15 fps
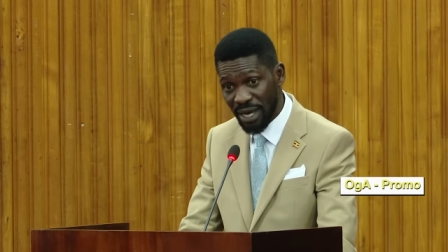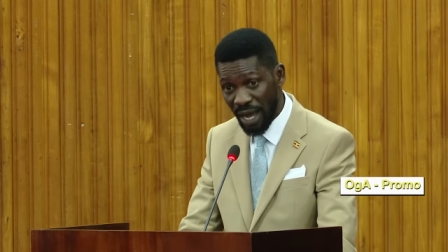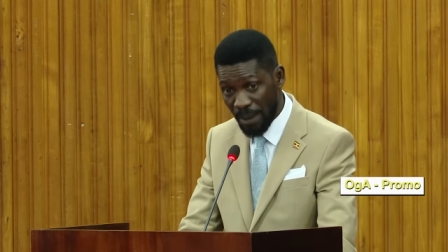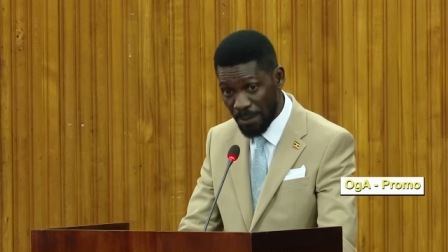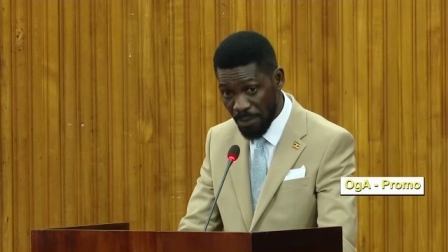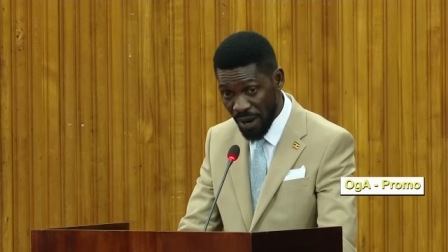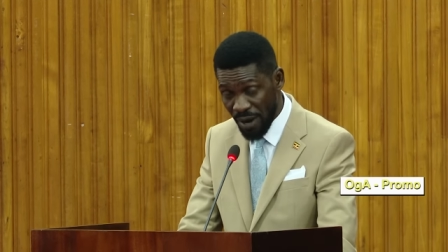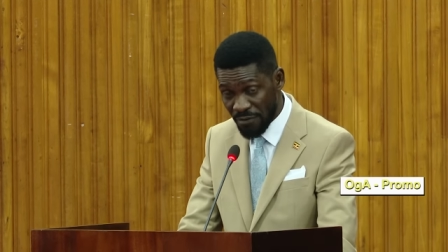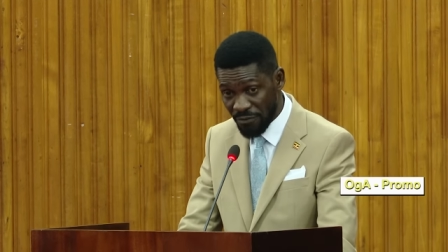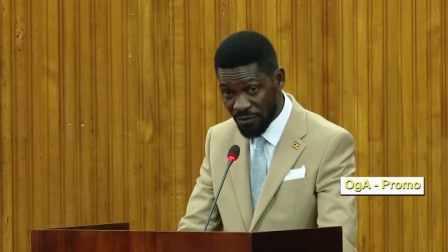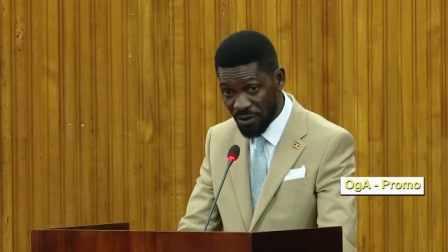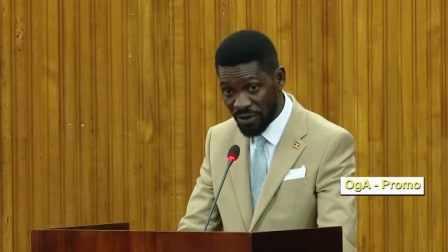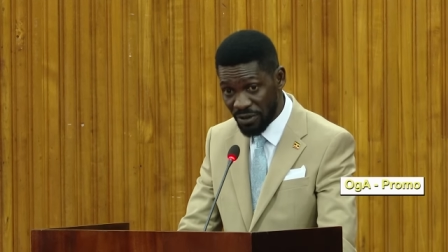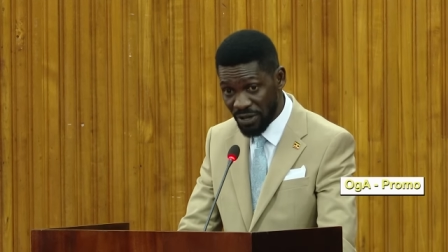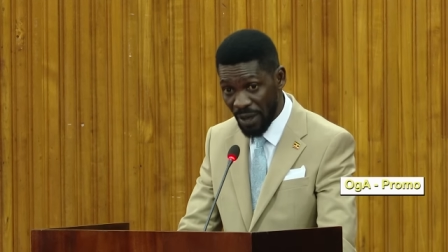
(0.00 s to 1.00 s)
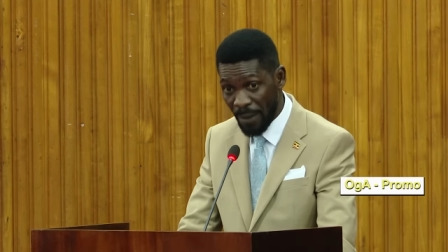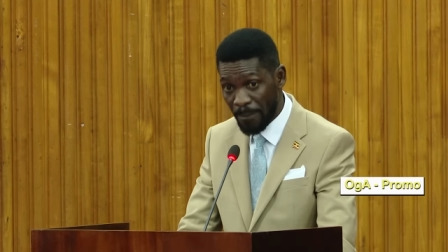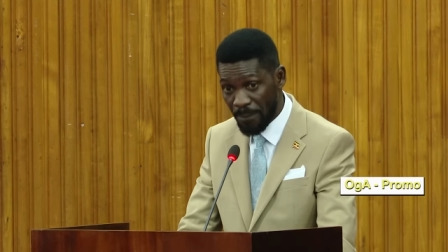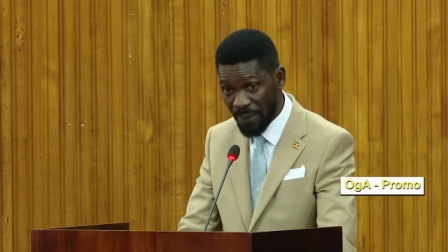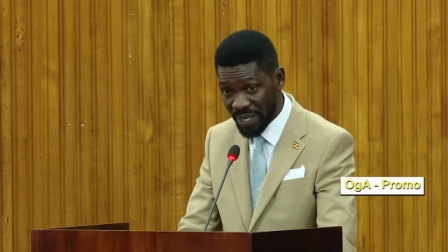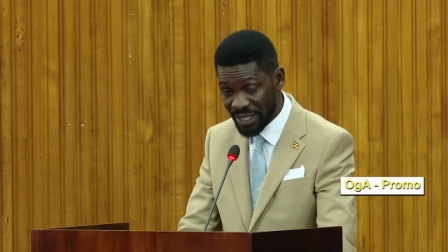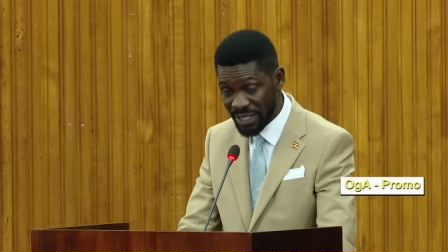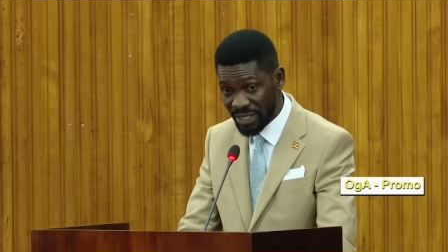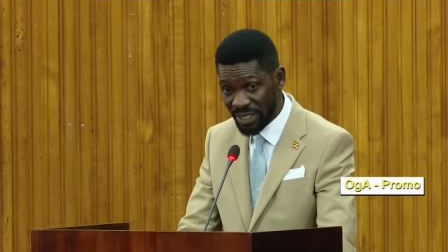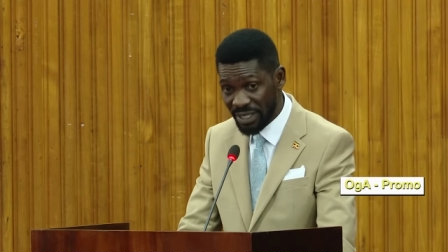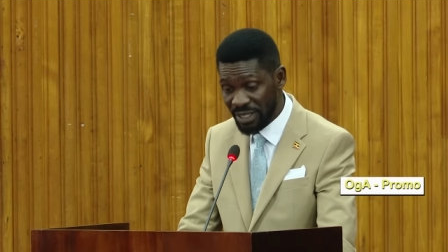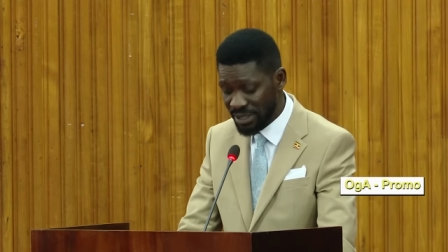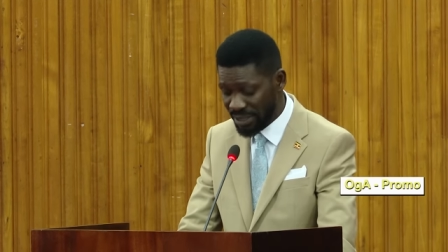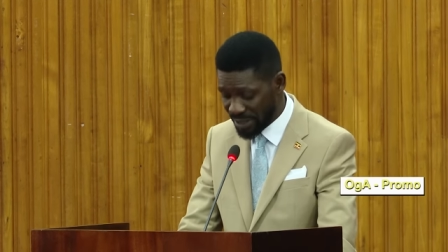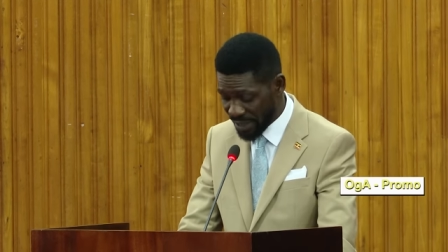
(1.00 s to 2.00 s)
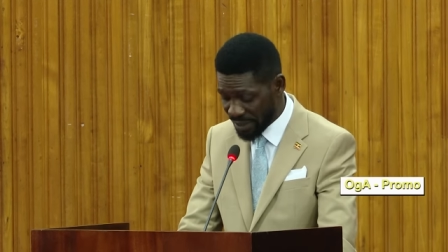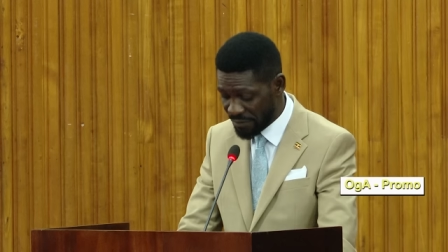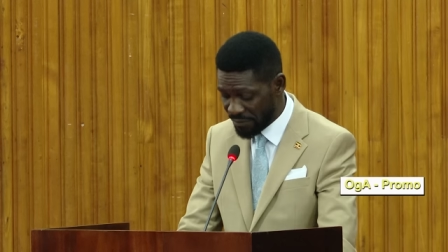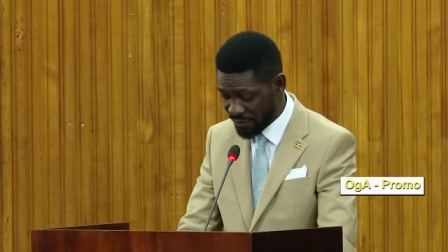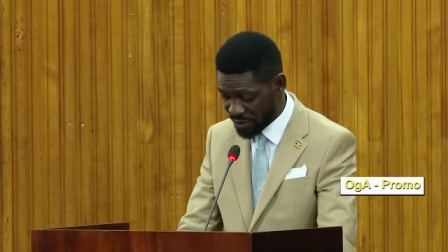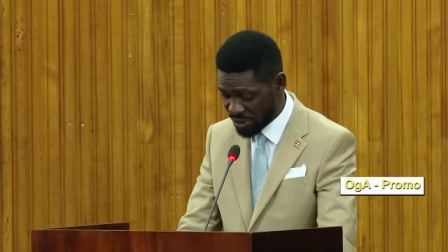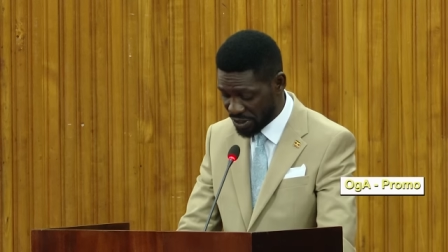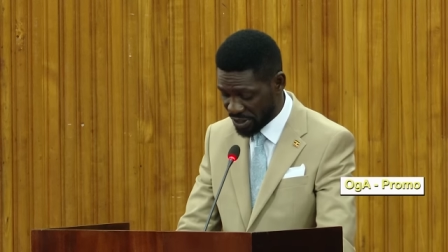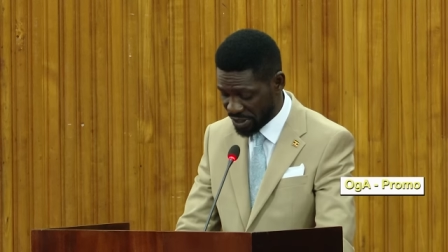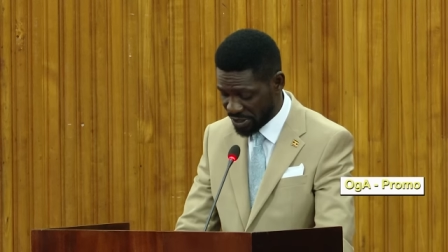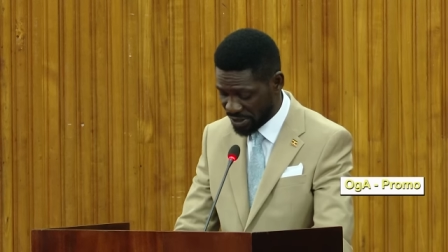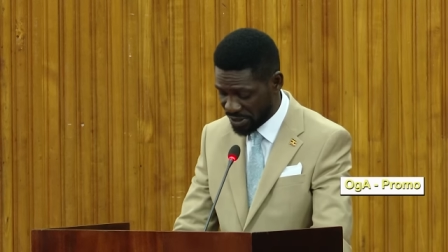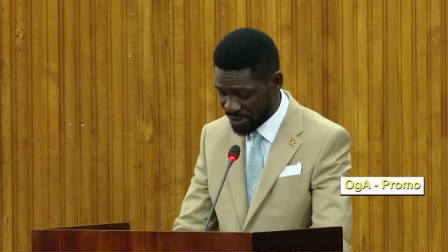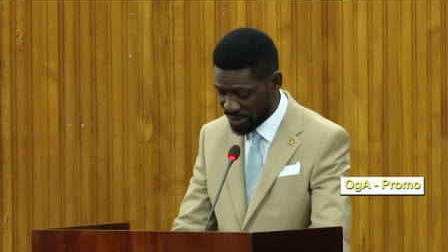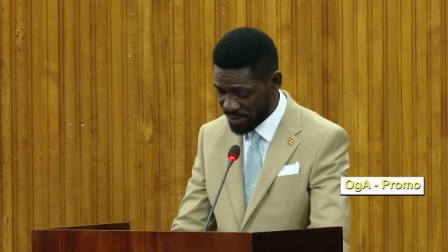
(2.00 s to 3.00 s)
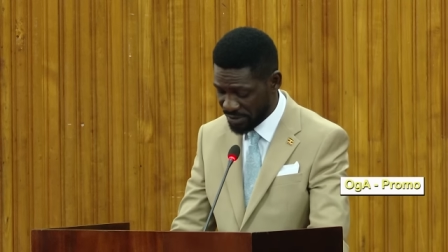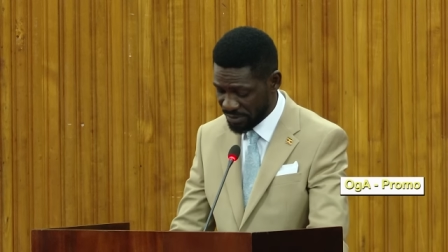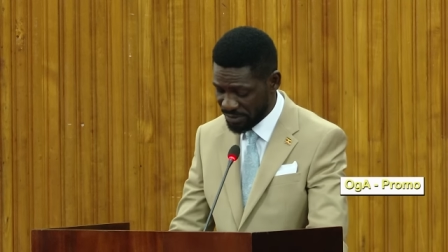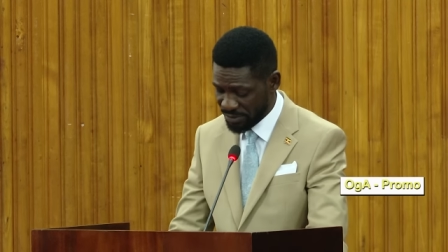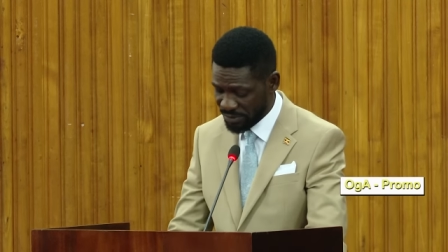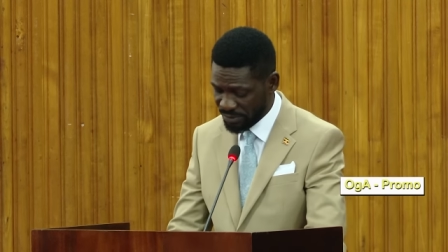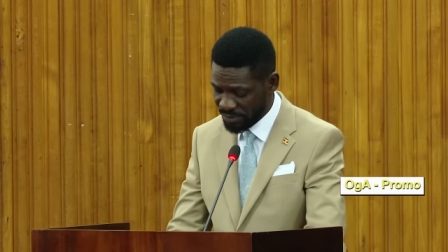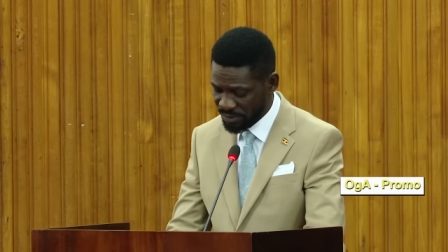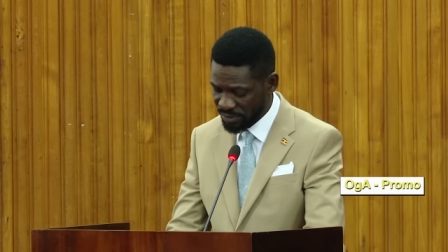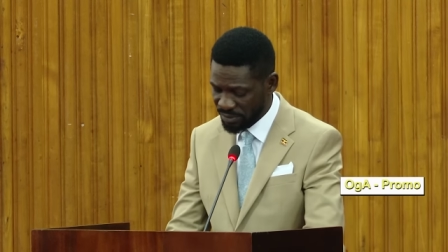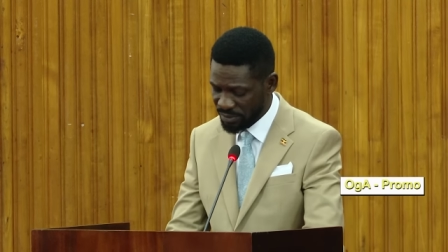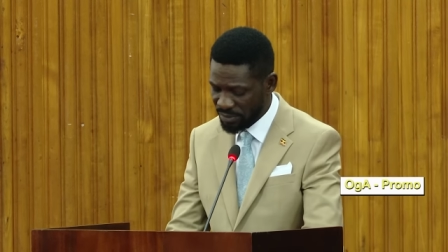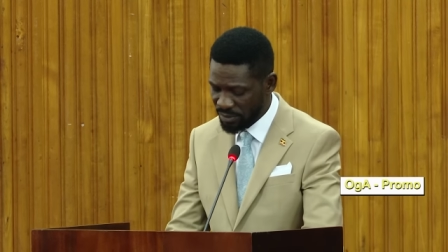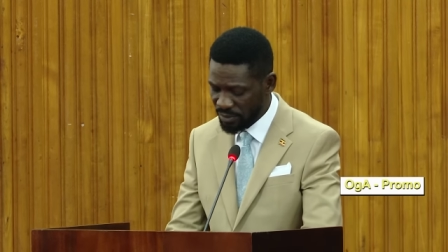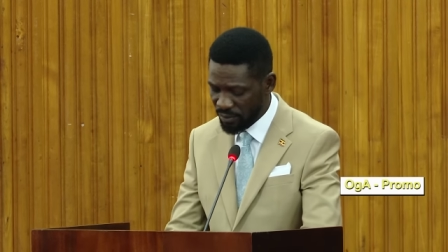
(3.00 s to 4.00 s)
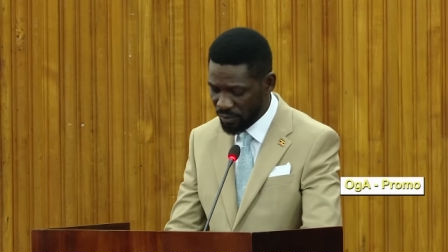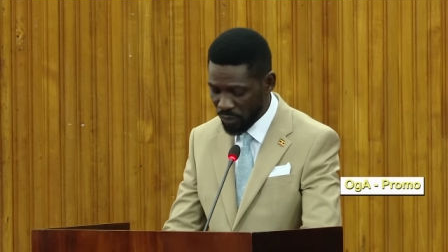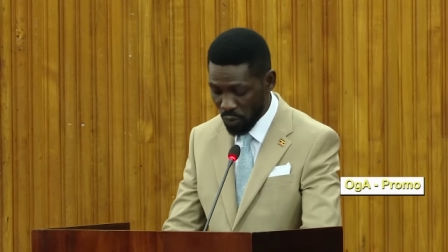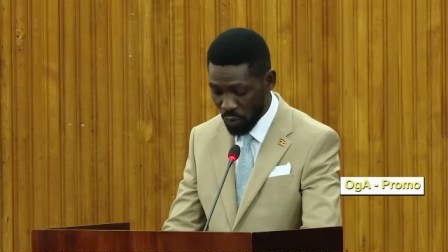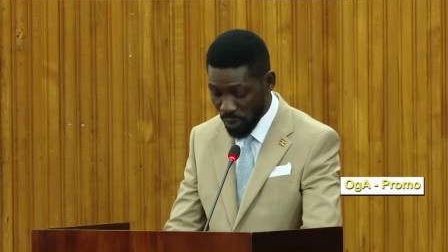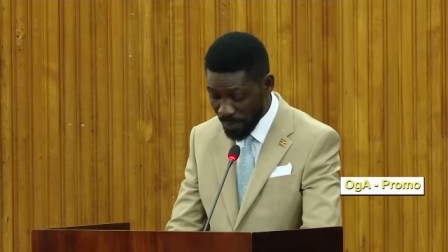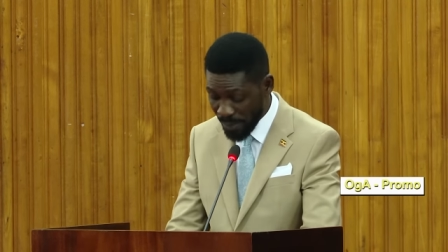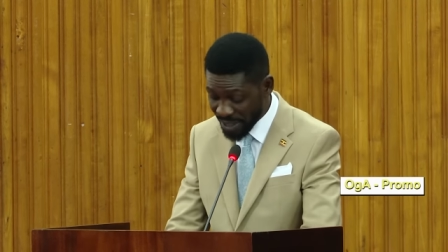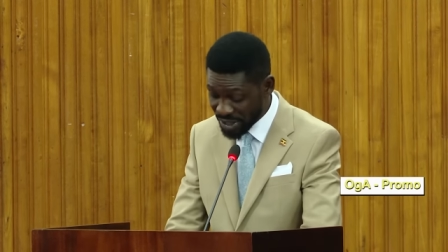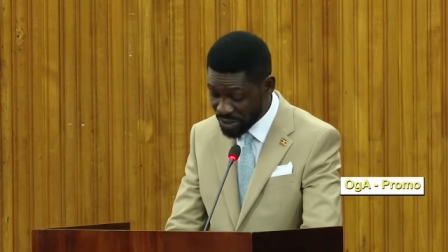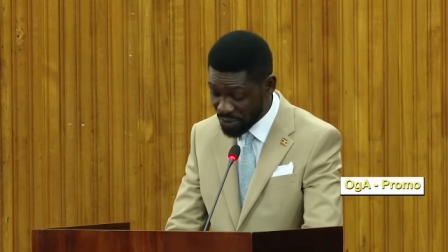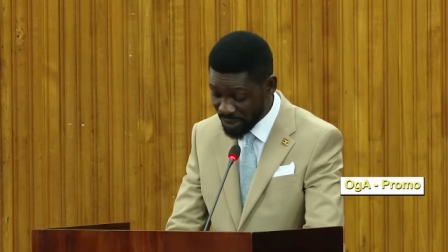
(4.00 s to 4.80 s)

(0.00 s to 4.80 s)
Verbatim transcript: above their petty selfishness. We must